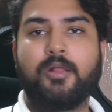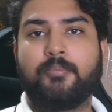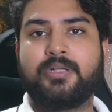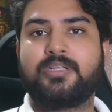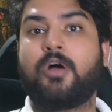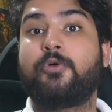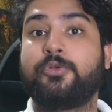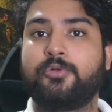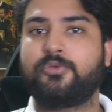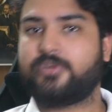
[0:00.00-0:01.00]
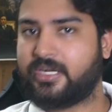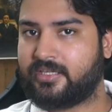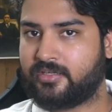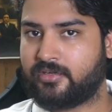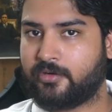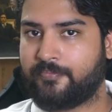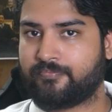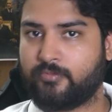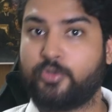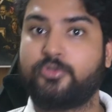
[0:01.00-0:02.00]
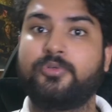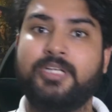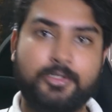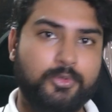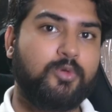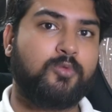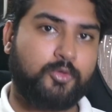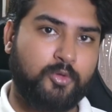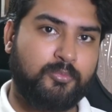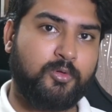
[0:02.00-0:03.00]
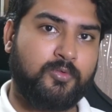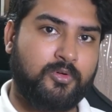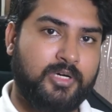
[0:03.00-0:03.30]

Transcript: But how do you do trial and error? Because you need to know what to improve on,